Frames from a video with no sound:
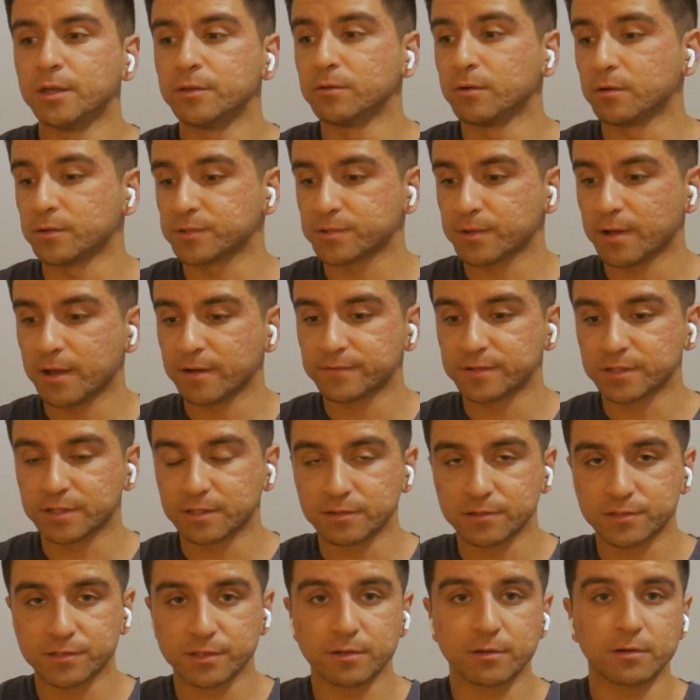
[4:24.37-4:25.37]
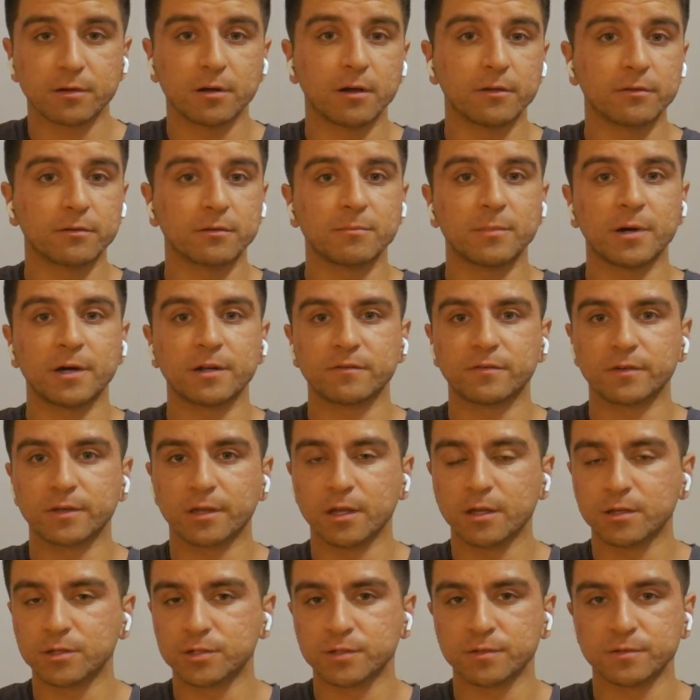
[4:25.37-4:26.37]
You also have to consider other
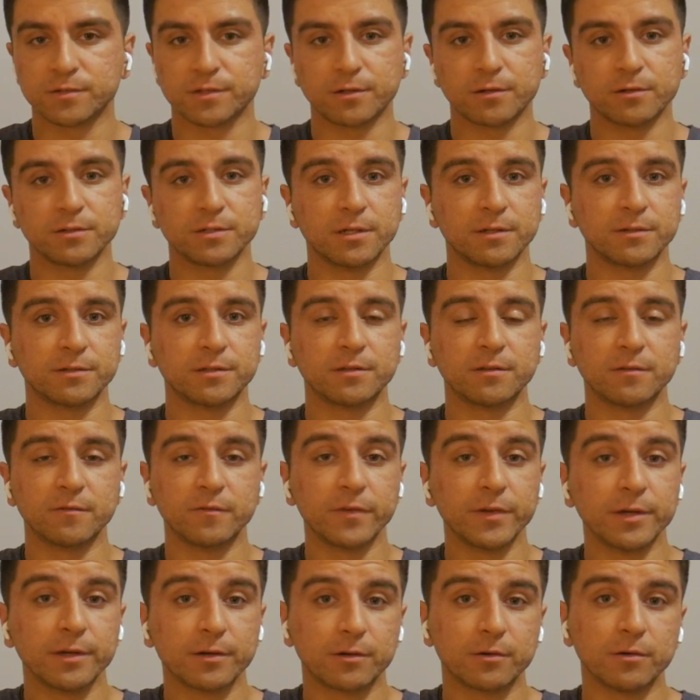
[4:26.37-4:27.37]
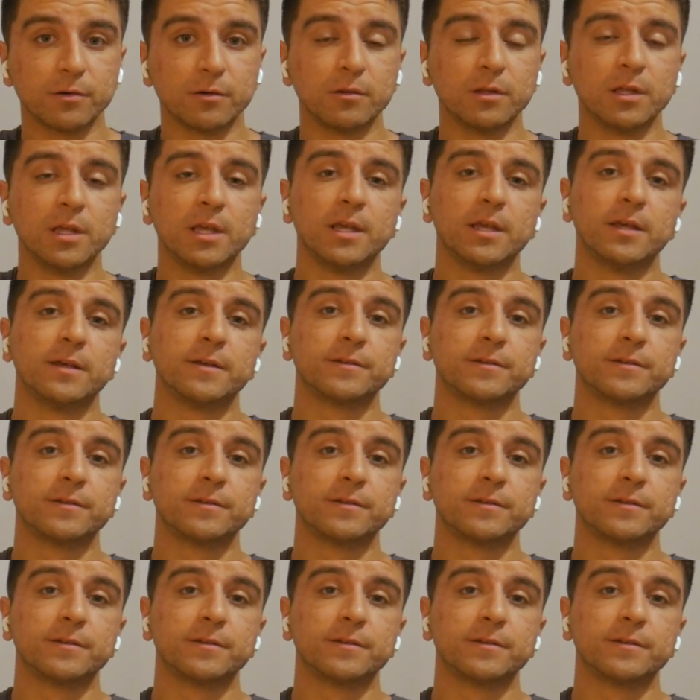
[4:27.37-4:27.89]
modifications that are done to the vehicle.